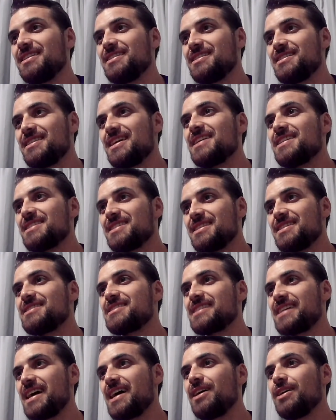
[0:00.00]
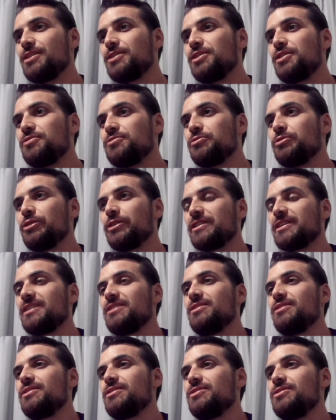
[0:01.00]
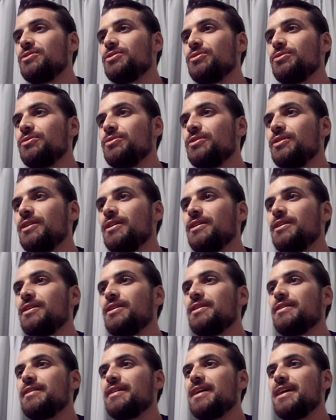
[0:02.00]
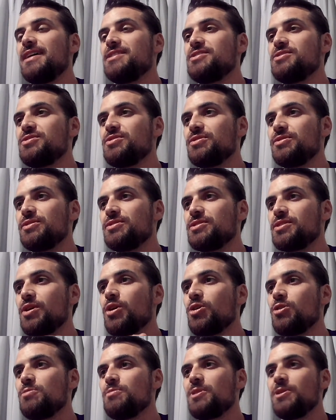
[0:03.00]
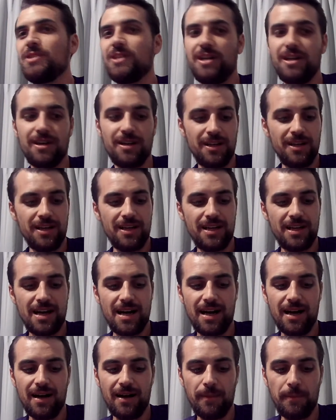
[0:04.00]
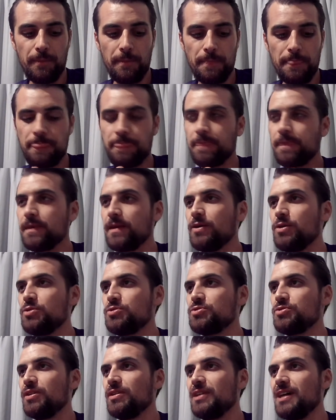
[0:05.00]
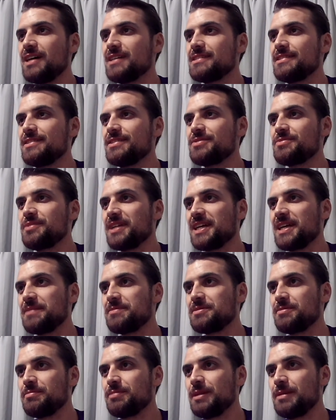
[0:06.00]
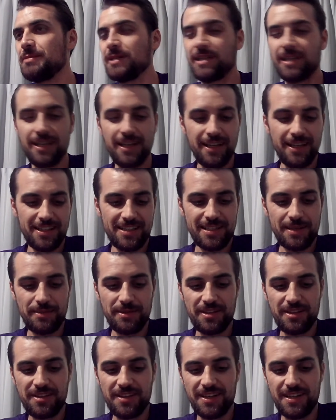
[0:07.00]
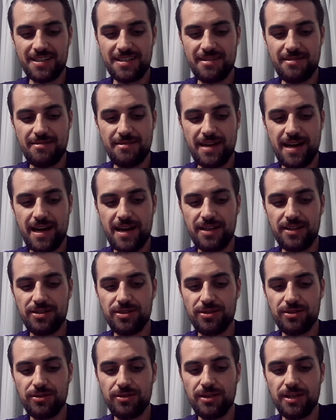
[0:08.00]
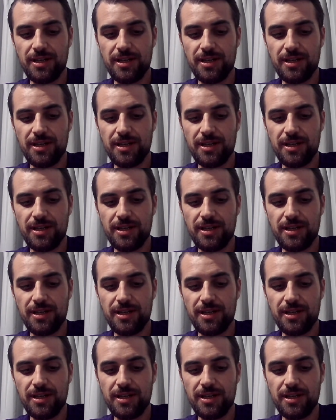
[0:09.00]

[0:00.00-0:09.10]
that's the scale of work that you can do as a homeowner who's not licensed when it comes to plumbing. Some of the things that you can't do